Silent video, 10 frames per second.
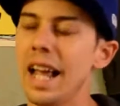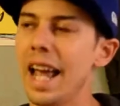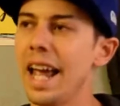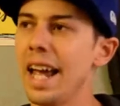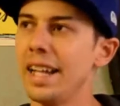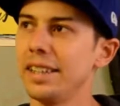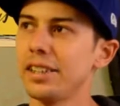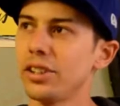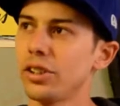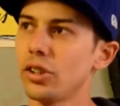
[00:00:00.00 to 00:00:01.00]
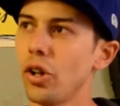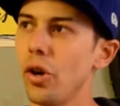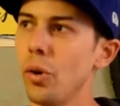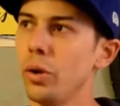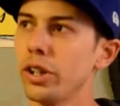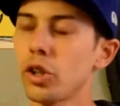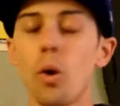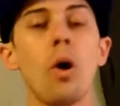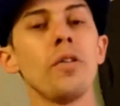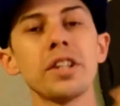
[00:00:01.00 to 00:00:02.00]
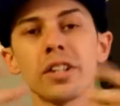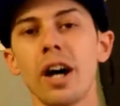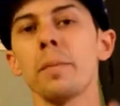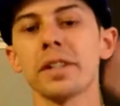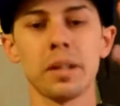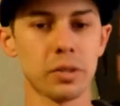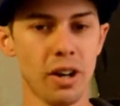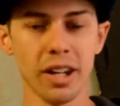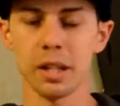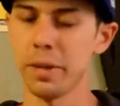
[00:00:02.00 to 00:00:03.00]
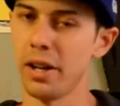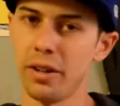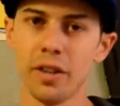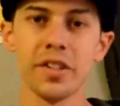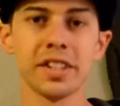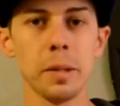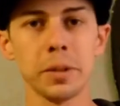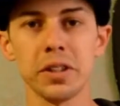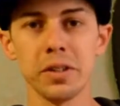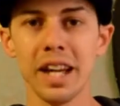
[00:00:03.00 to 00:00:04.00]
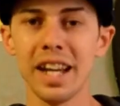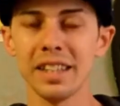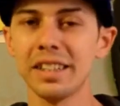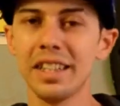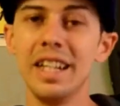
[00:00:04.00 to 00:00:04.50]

And so, so all these topics I'm talking about on this episode, guys,